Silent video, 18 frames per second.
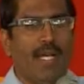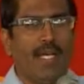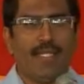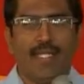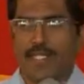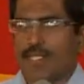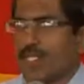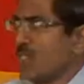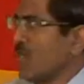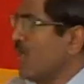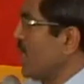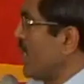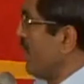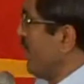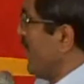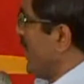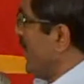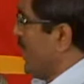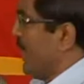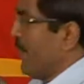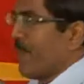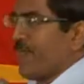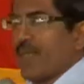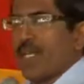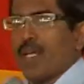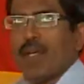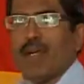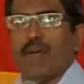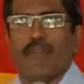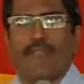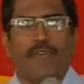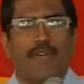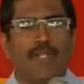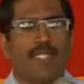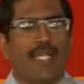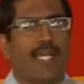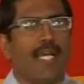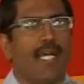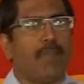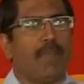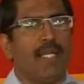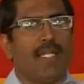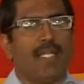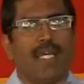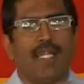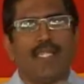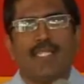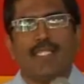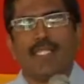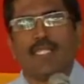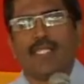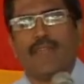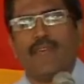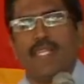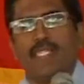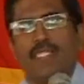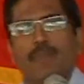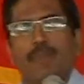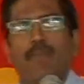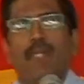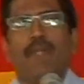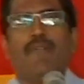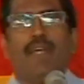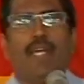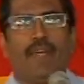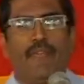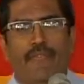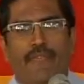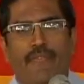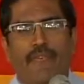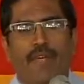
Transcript: This is not a very, of course I admit that this is a very simple way of